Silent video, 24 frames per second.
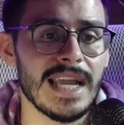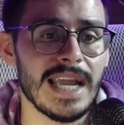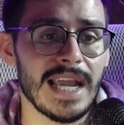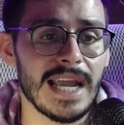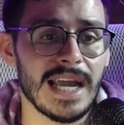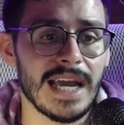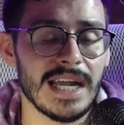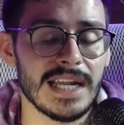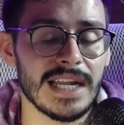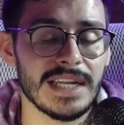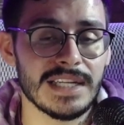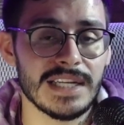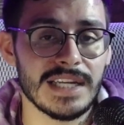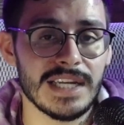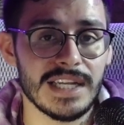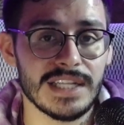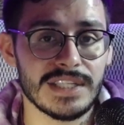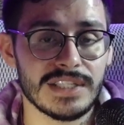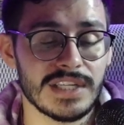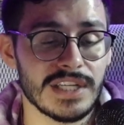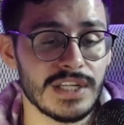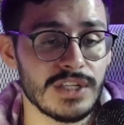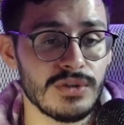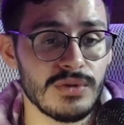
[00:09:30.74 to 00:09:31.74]
and
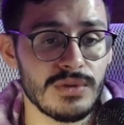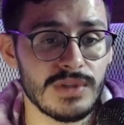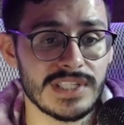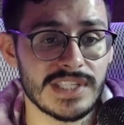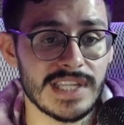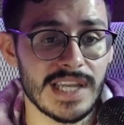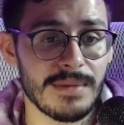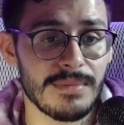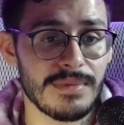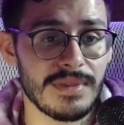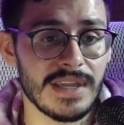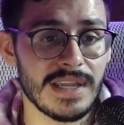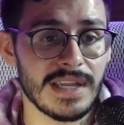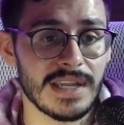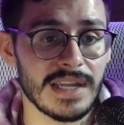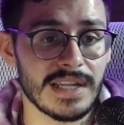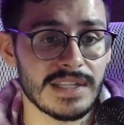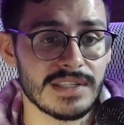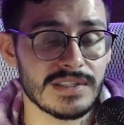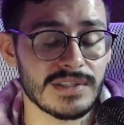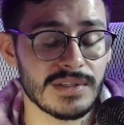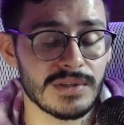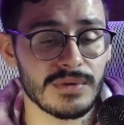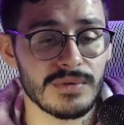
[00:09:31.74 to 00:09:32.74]
it's going to do the same thing.
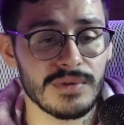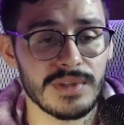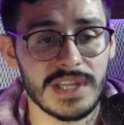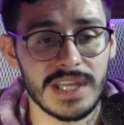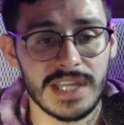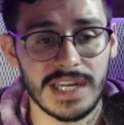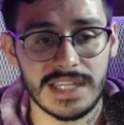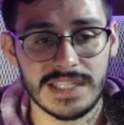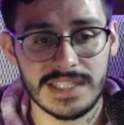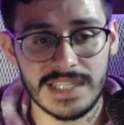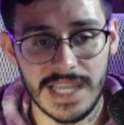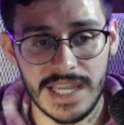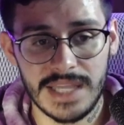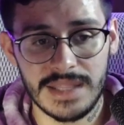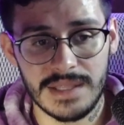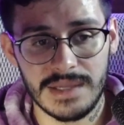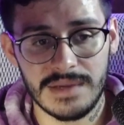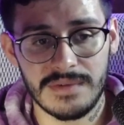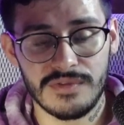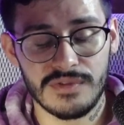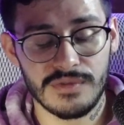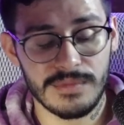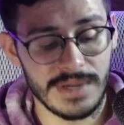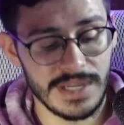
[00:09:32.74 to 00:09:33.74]
It's literally going to take the
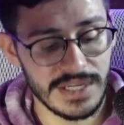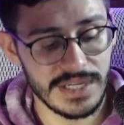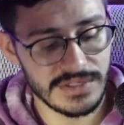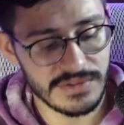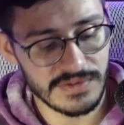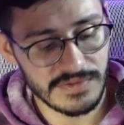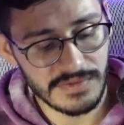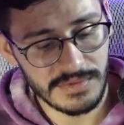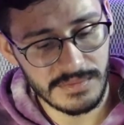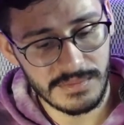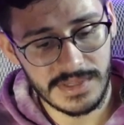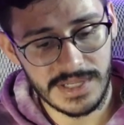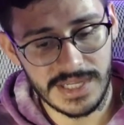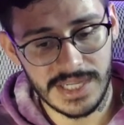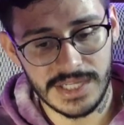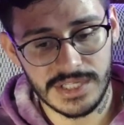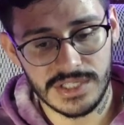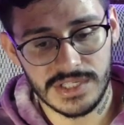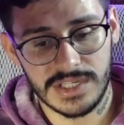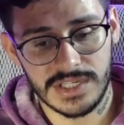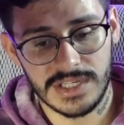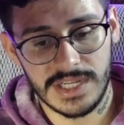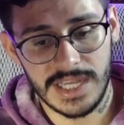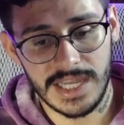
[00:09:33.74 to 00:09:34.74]
information from the
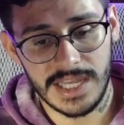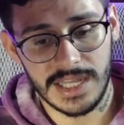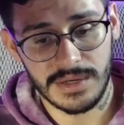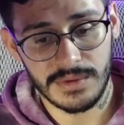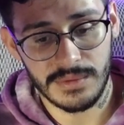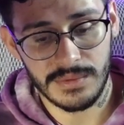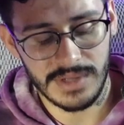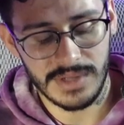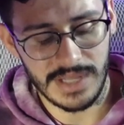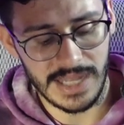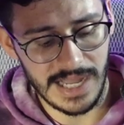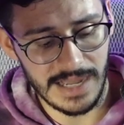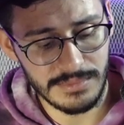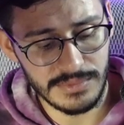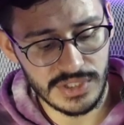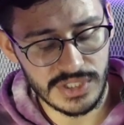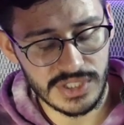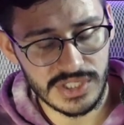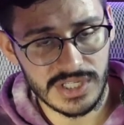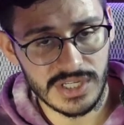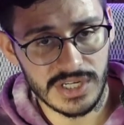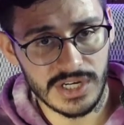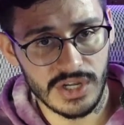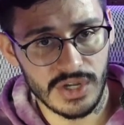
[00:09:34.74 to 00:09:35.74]
agent, and I'm
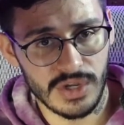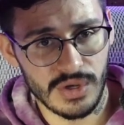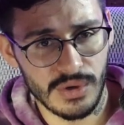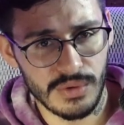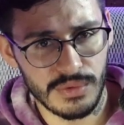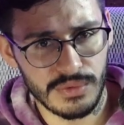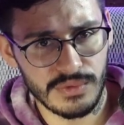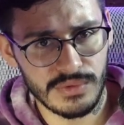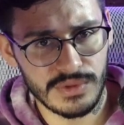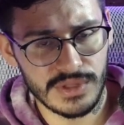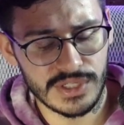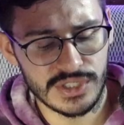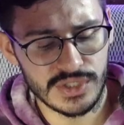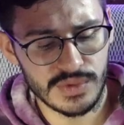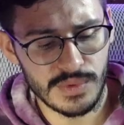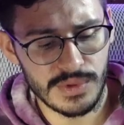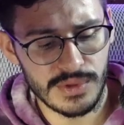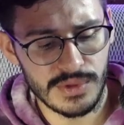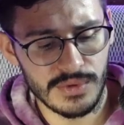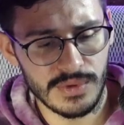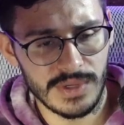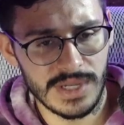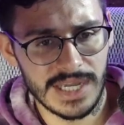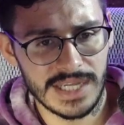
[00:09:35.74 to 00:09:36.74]
just going to go through this
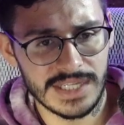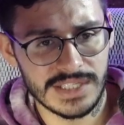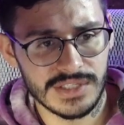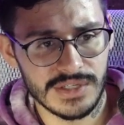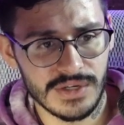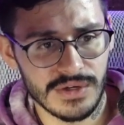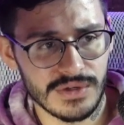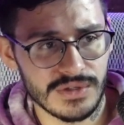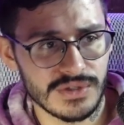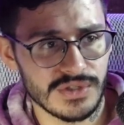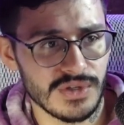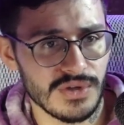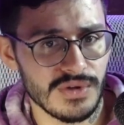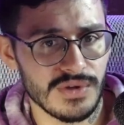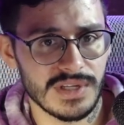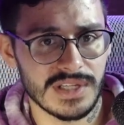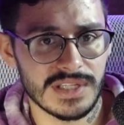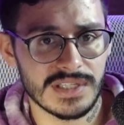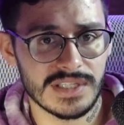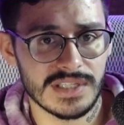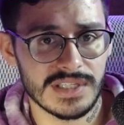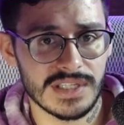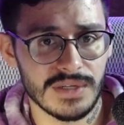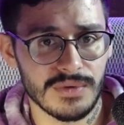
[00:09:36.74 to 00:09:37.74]
with you guys here so you
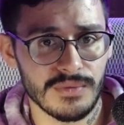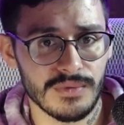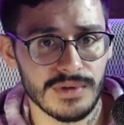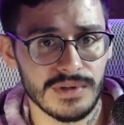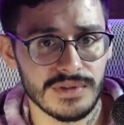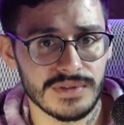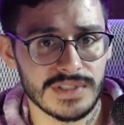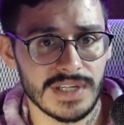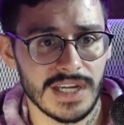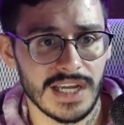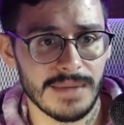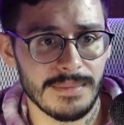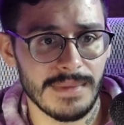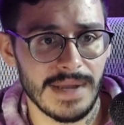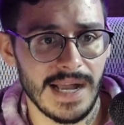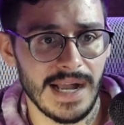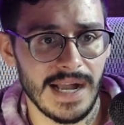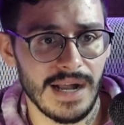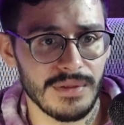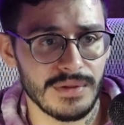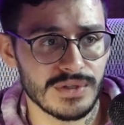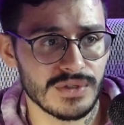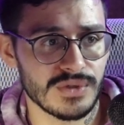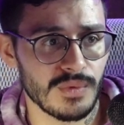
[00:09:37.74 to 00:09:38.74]
can see real time
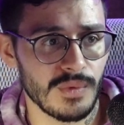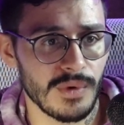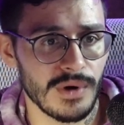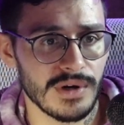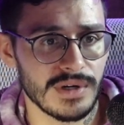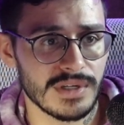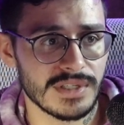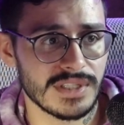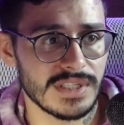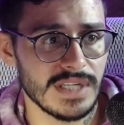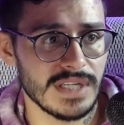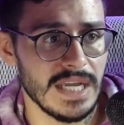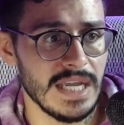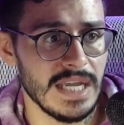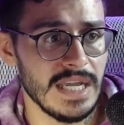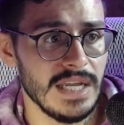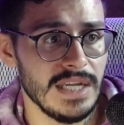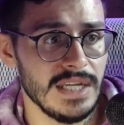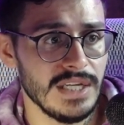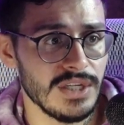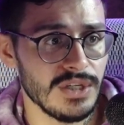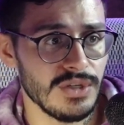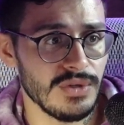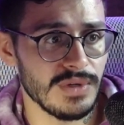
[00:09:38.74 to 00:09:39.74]
how this works.
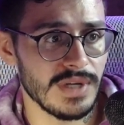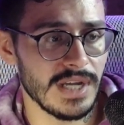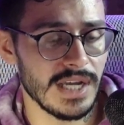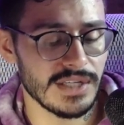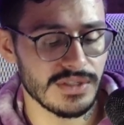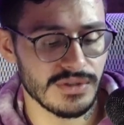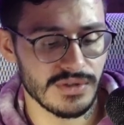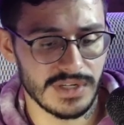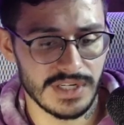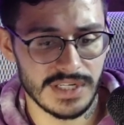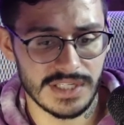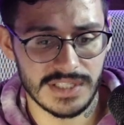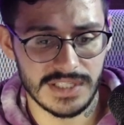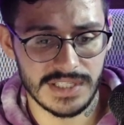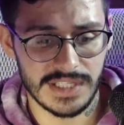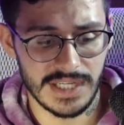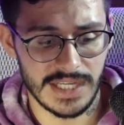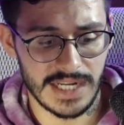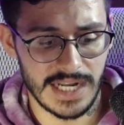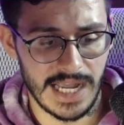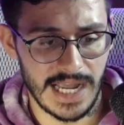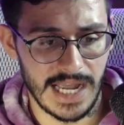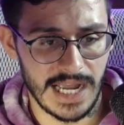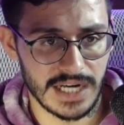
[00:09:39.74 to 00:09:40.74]
You guys are going to
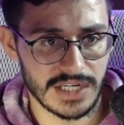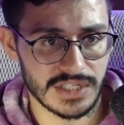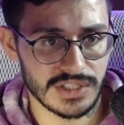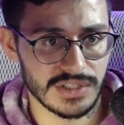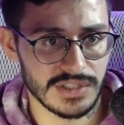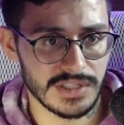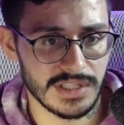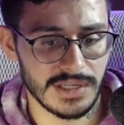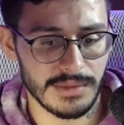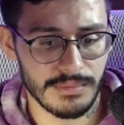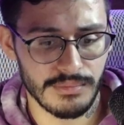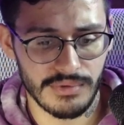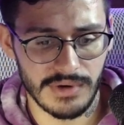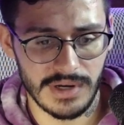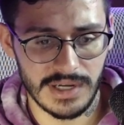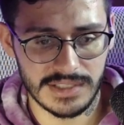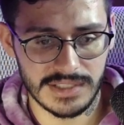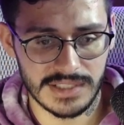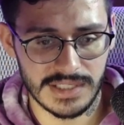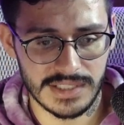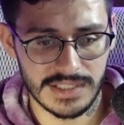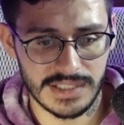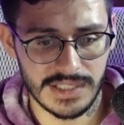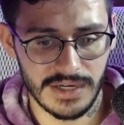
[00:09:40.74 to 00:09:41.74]
see it actually
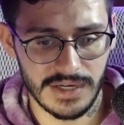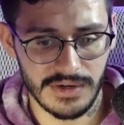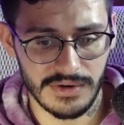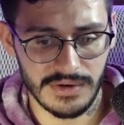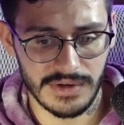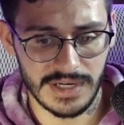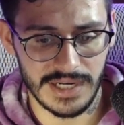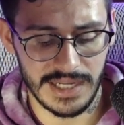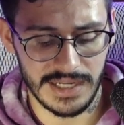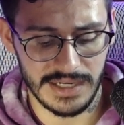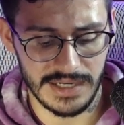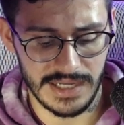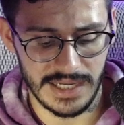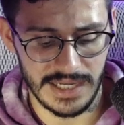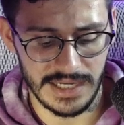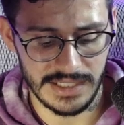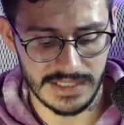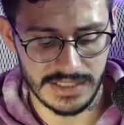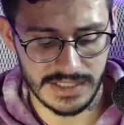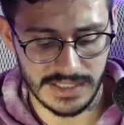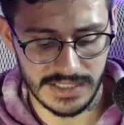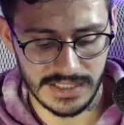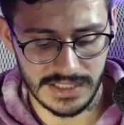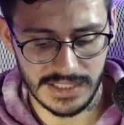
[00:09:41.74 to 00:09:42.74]
process here in a
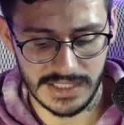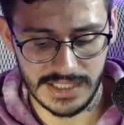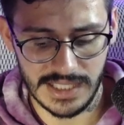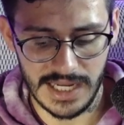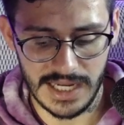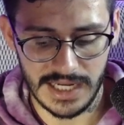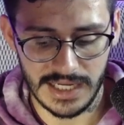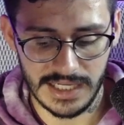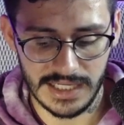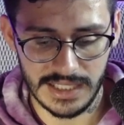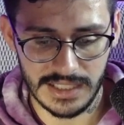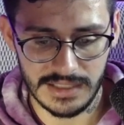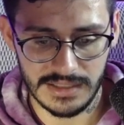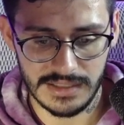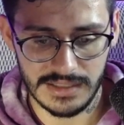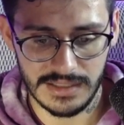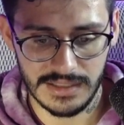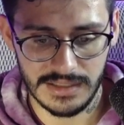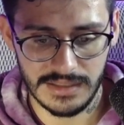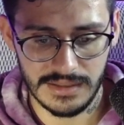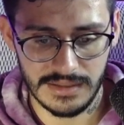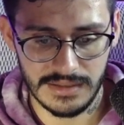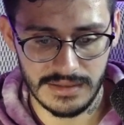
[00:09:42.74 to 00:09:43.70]
second.